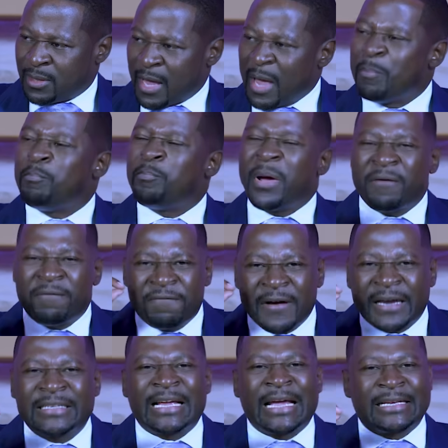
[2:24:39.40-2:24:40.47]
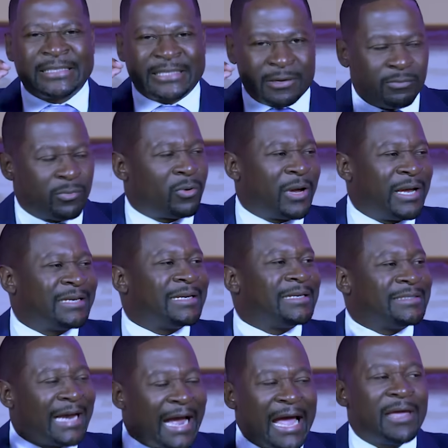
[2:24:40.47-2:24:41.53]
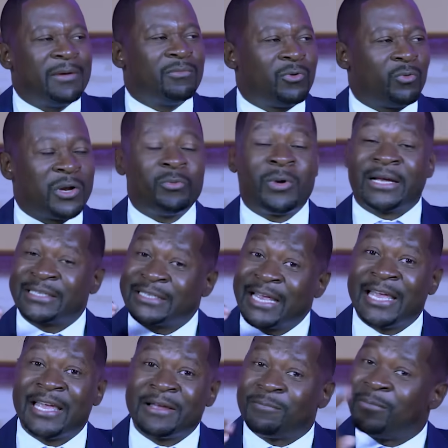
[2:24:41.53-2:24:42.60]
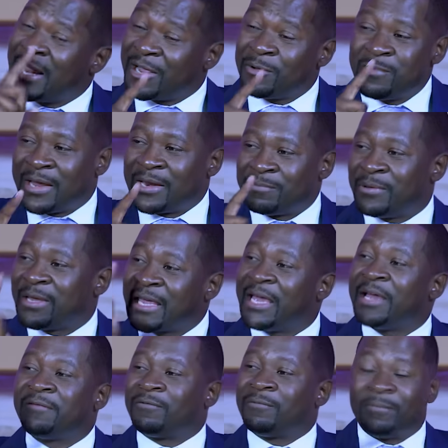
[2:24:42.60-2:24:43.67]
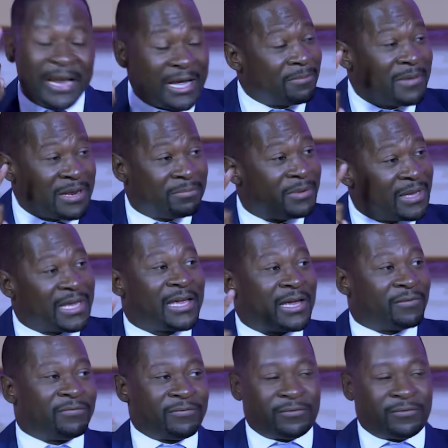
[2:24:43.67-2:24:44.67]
A perfect example at a time when we are saying, black men, be careful, black men, be careful.